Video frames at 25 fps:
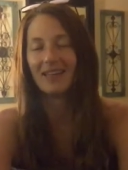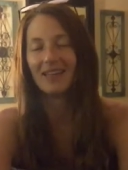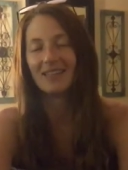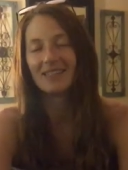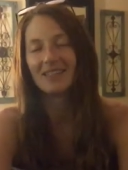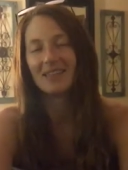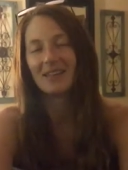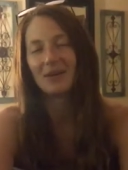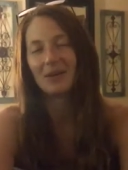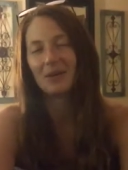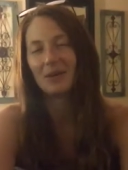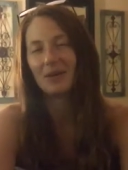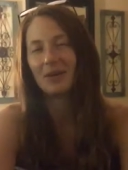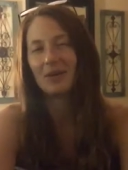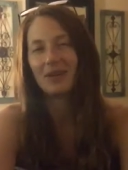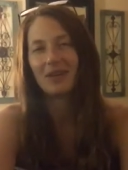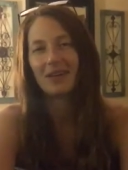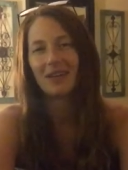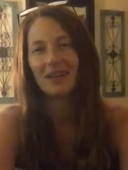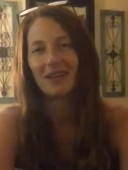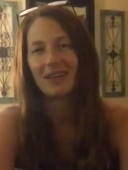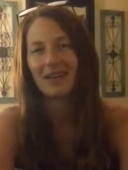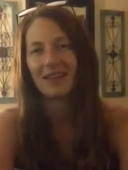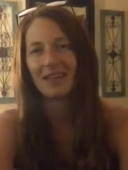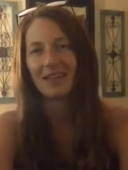So
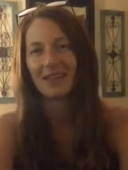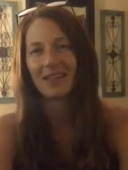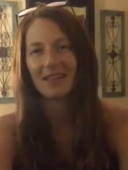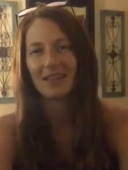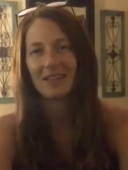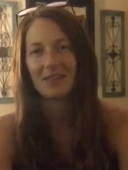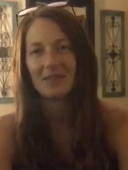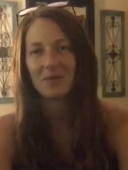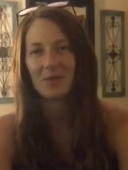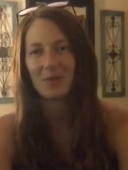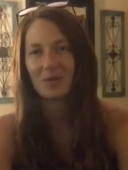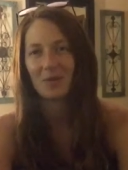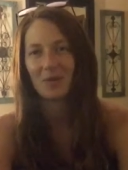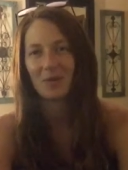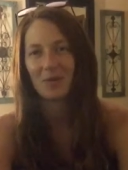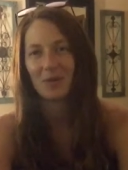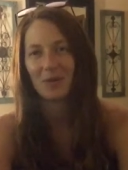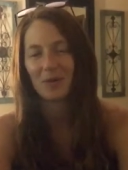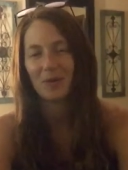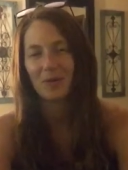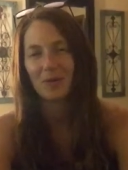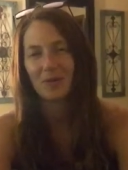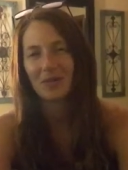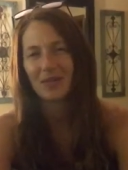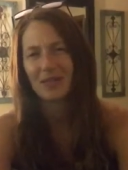again, these are
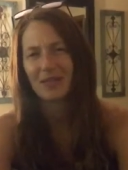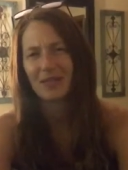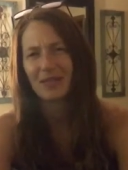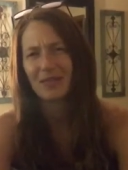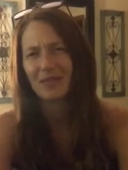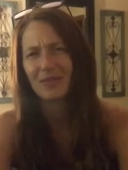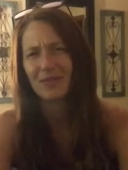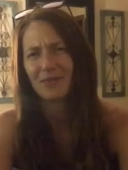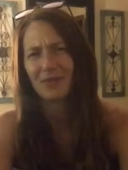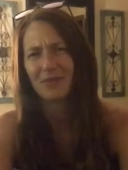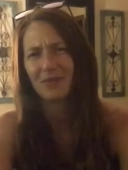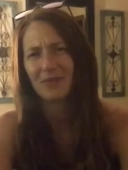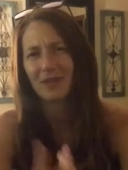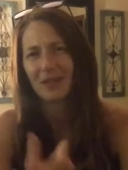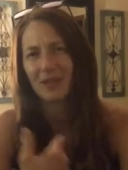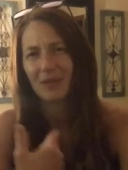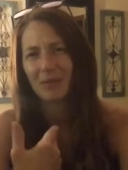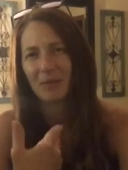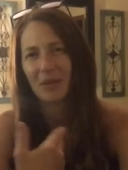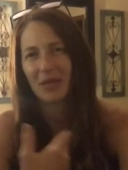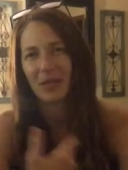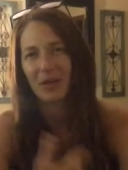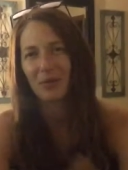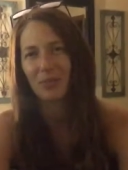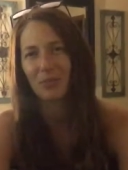those things. I
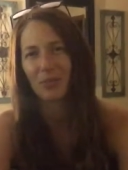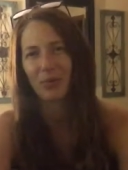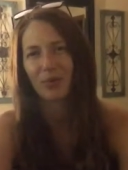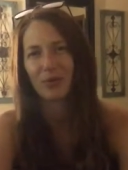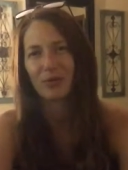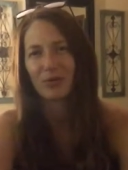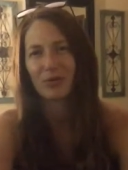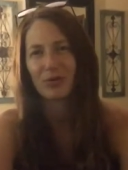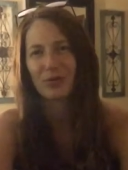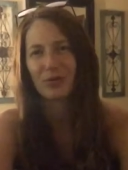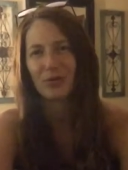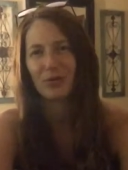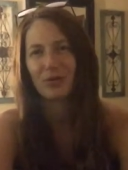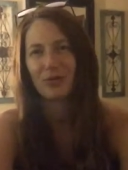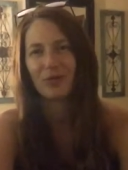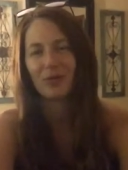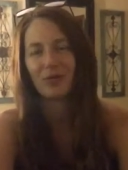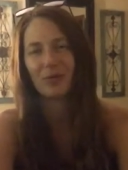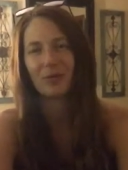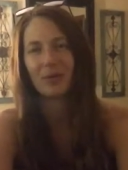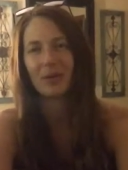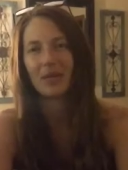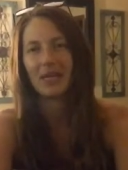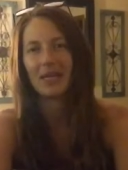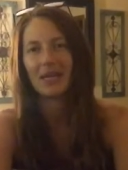mean, are personal
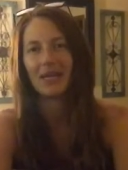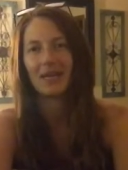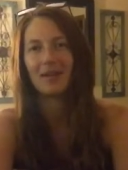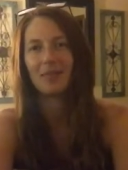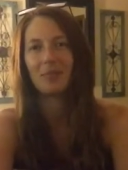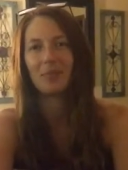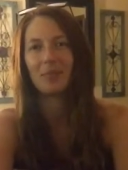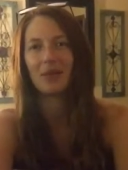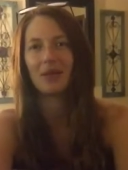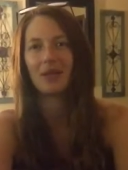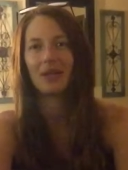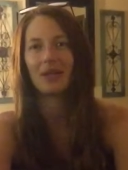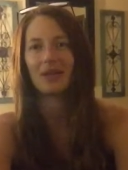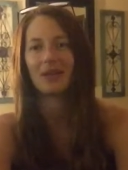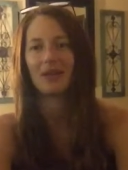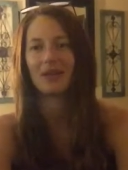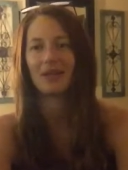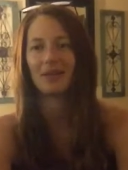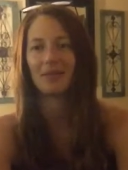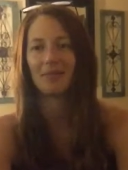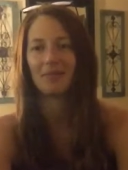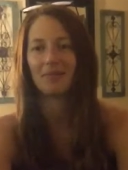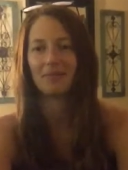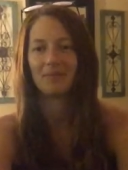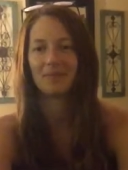for me, but
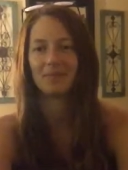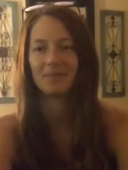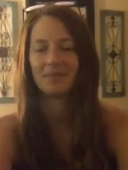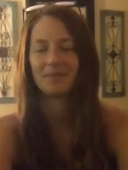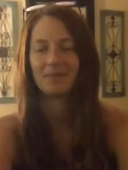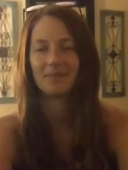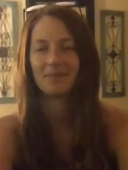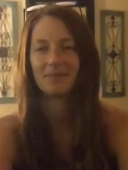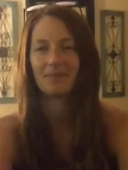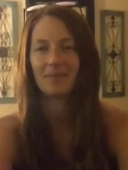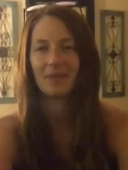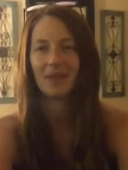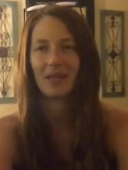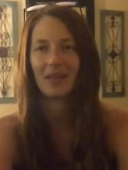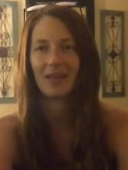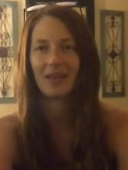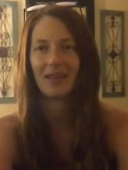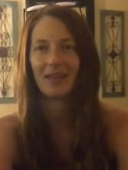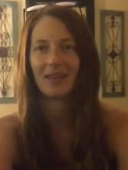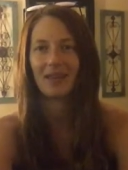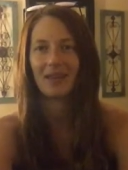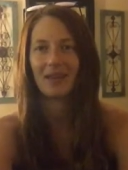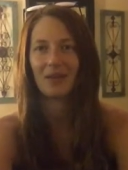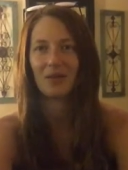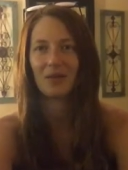um, I
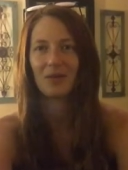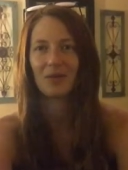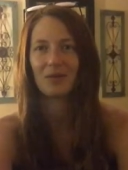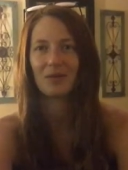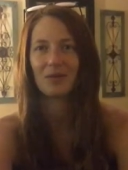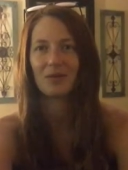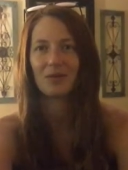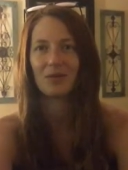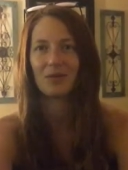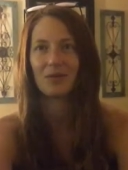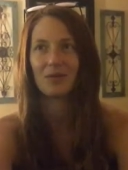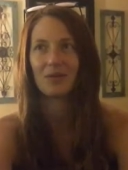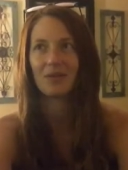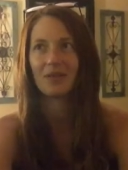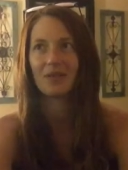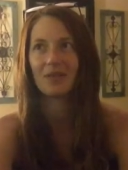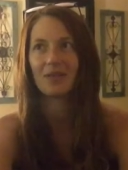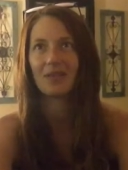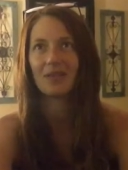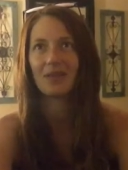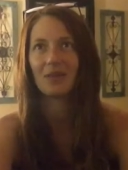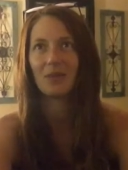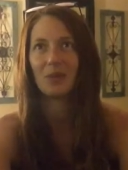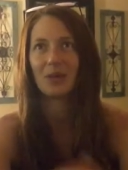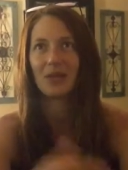think that goes
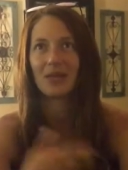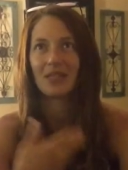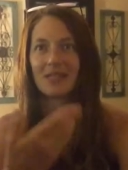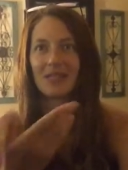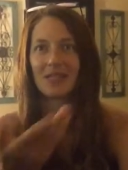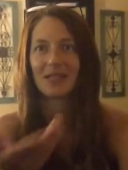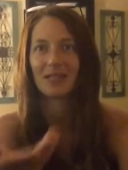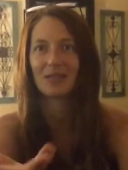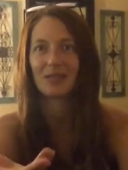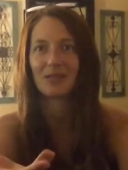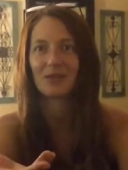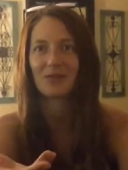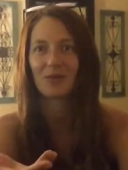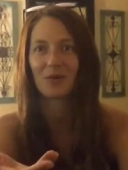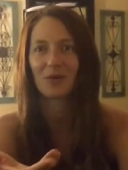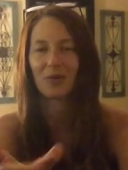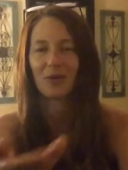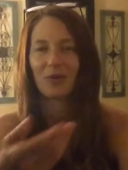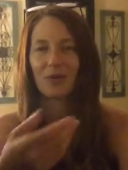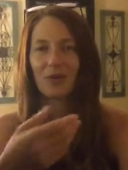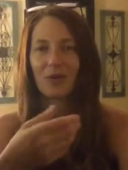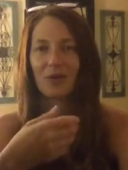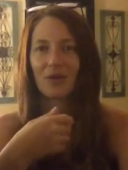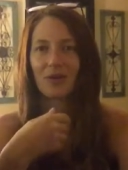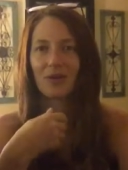that we can take this
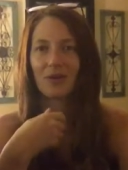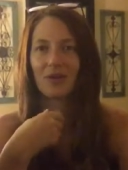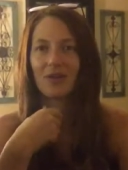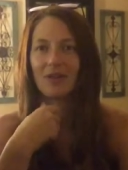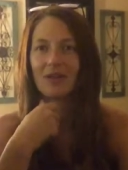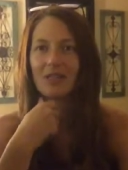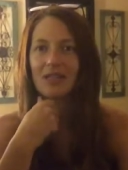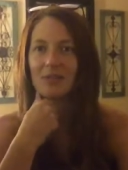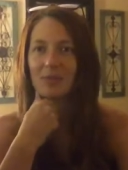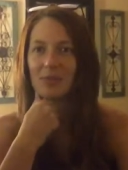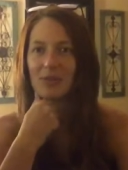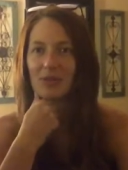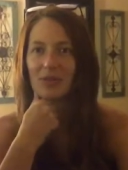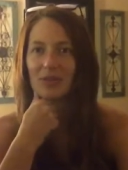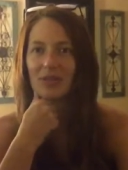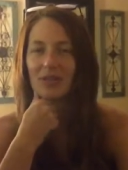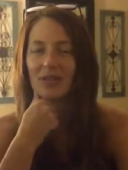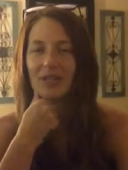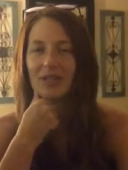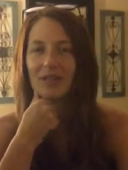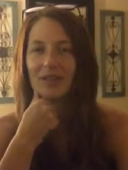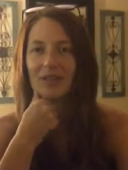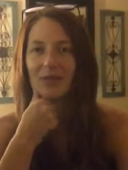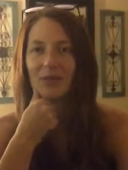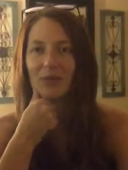further,
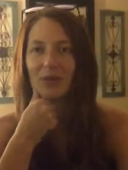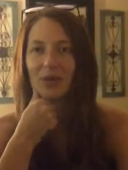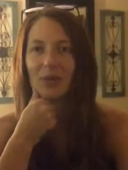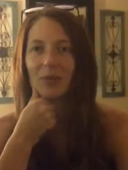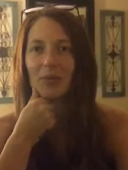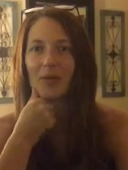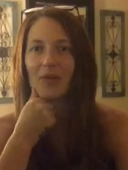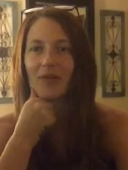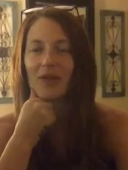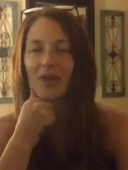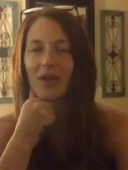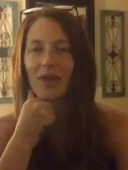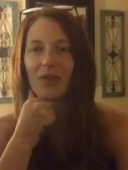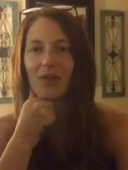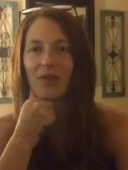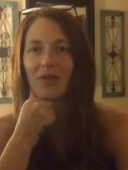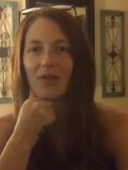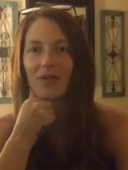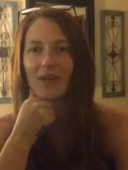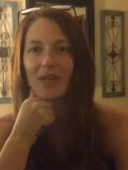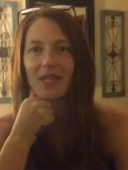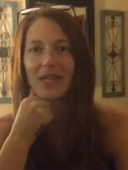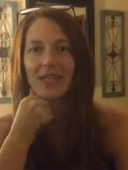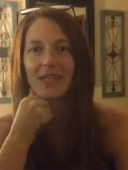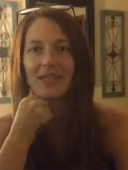especially in the realm of health
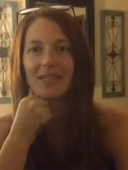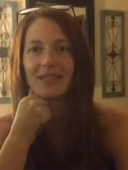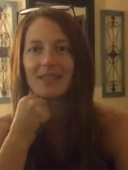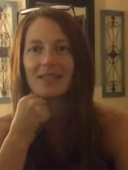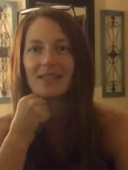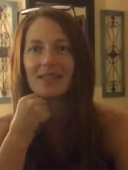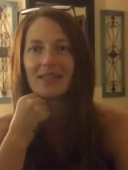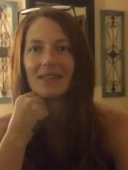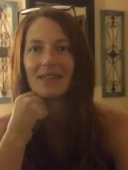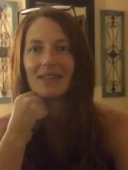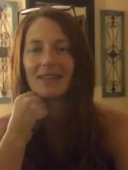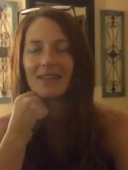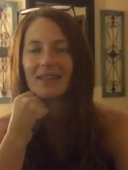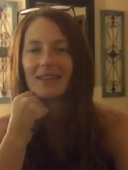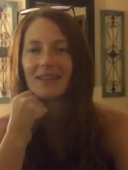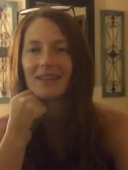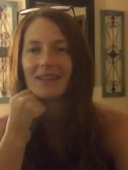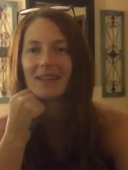and fitness. That